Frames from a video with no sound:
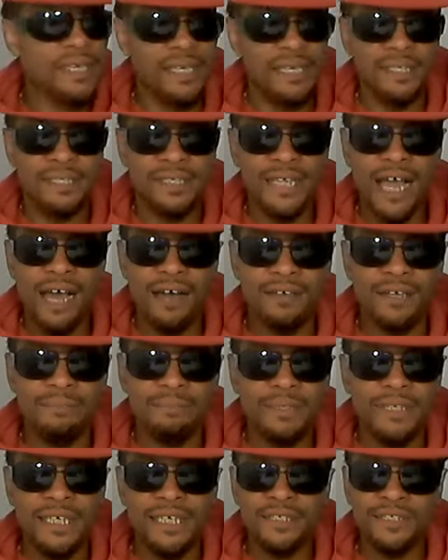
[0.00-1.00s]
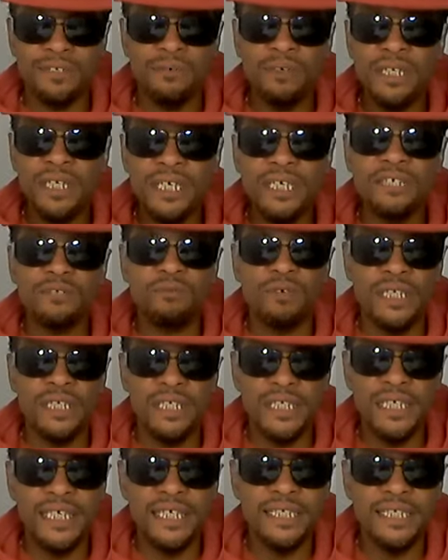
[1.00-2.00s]
get down up in there. So it is what it
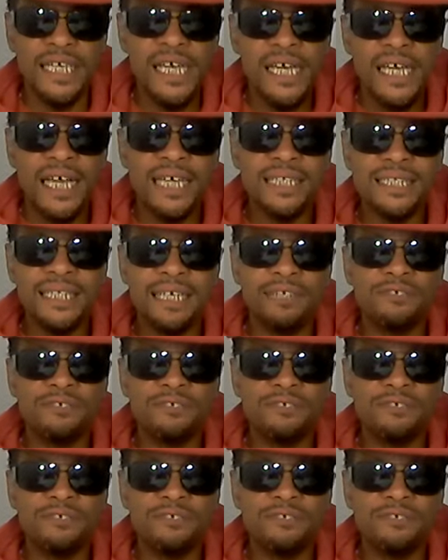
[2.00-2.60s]
is. That's not